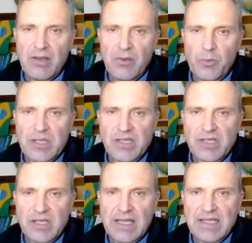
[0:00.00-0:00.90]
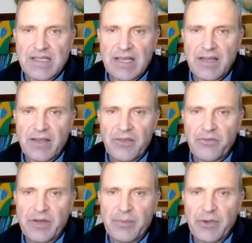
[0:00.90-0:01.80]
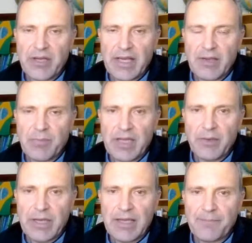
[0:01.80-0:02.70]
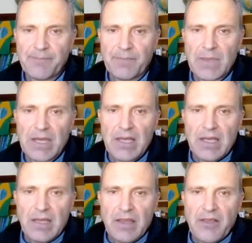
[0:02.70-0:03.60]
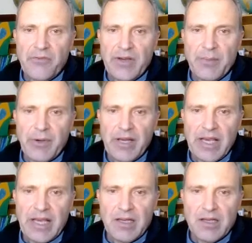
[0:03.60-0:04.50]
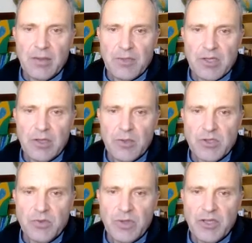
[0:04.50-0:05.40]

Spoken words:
which is less than the 3.8, by the way. The 3.8 comes close to a